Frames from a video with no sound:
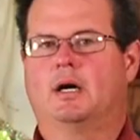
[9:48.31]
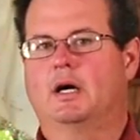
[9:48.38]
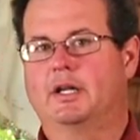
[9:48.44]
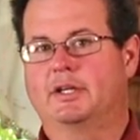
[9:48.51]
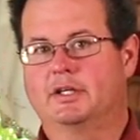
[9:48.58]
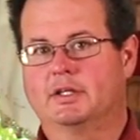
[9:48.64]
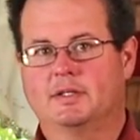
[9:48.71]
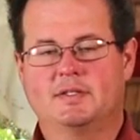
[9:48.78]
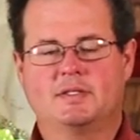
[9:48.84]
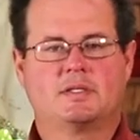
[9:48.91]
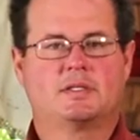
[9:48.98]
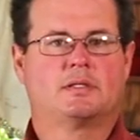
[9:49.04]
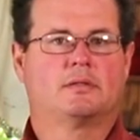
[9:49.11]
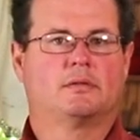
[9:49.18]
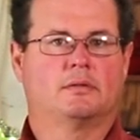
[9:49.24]

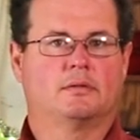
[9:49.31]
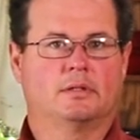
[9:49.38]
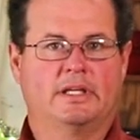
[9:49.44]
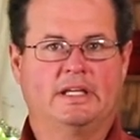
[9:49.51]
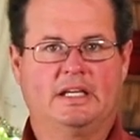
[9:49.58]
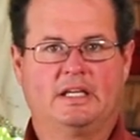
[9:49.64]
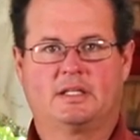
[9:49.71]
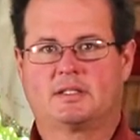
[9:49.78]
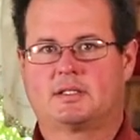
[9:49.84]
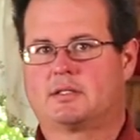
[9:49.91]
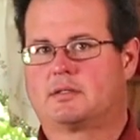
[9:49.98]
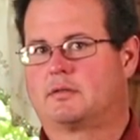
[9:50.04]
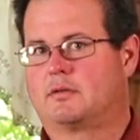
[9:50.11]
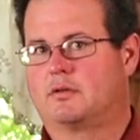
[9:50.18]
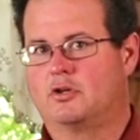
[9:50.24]
onions,
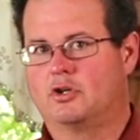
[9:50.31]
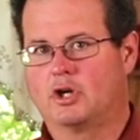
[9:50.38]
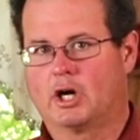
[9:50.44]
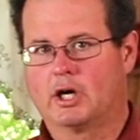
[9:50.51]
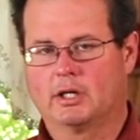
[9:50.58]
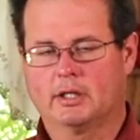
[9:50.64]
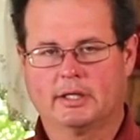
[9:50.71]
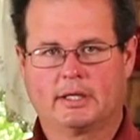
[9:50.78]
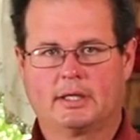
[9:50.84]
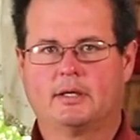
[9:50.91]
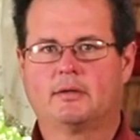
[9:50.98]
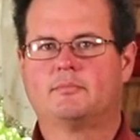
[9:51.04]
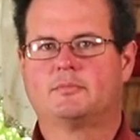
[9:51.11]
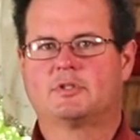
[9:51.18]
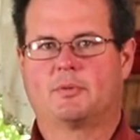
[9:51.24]
leeks, garlic,
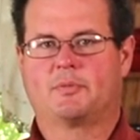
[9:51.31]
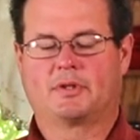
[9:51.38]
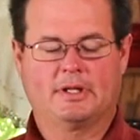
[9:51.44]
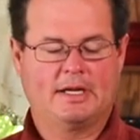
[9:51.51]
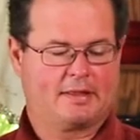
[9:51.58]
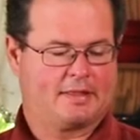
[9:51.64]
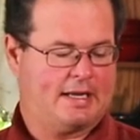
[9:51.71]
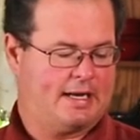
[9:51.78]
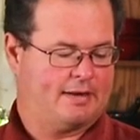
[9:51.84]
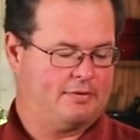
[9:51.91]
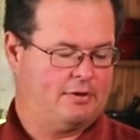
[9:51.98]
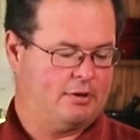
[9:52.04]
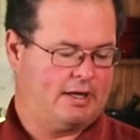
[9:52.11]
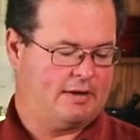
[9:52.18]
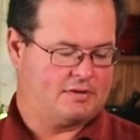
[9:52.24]
something like that if
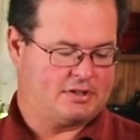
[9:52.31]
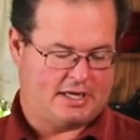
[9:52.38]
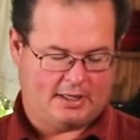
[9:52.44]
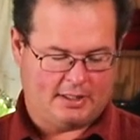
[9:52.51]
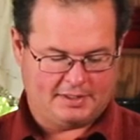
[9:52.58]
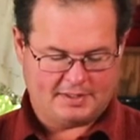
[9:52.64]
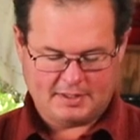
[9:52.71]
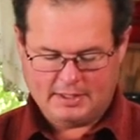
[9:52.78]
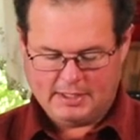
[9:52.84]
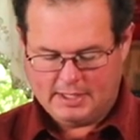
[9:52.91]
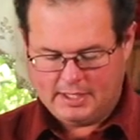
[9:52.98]
you don't have shallots.